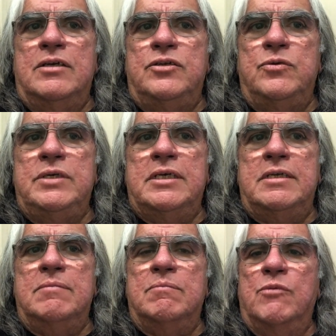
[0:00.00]
To
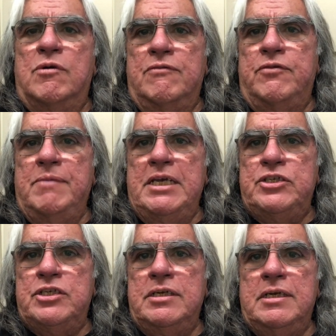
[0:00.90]
get more
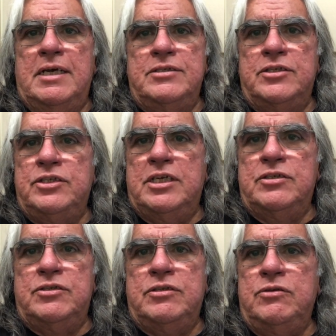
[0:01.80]
information, I
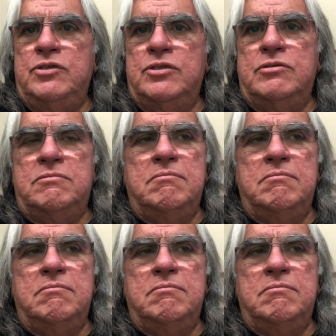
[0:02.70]
suggest you just